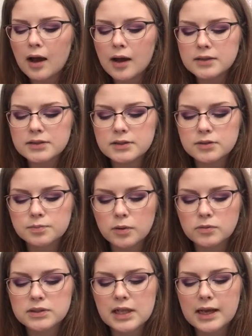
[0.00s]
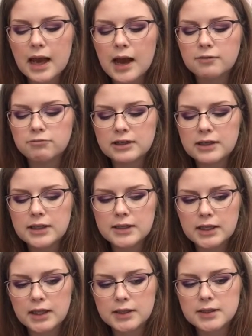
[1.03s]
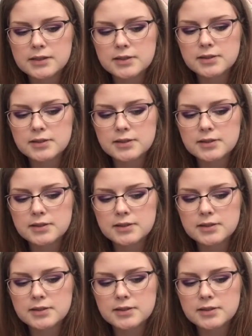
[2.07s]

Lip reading: I suppose, like, I really think this